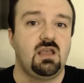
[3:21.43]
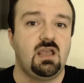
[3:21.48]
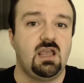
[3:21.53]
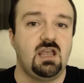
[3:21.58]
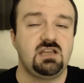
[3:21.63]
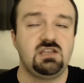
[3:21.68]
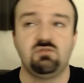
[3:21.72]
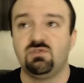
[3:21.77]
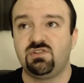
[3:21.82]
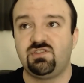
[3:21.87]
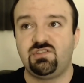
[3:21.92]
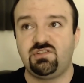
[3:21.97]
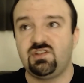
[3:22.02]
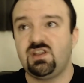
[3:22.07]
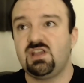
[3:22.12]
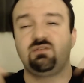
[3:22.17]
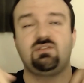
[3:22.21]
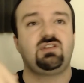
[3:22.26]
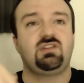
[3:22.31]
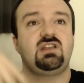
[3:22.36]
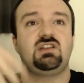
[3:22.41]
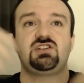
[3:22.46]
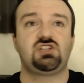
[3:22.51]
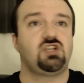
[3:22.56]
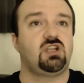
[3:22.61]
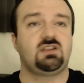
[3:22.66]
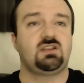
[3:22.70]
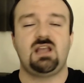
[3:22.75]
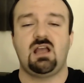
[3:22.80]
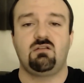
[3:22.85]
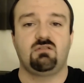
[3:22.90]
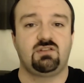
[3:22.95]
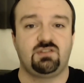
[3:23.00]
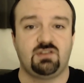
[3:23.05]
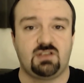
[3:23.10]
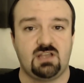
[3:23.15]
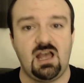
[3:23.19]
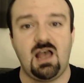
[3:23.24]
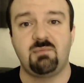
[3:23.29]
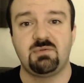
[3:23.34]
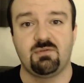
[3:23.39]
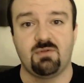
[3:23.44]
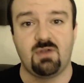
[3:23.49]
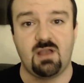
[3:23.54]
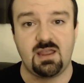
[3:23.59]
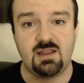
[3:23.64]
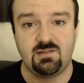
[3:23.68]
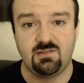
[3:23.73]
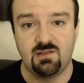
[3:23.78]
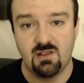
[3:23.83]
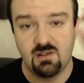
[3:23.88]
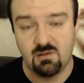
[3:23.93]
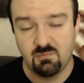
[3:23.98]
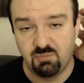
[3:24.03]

And you would see, it would say it's shut down because of copyright.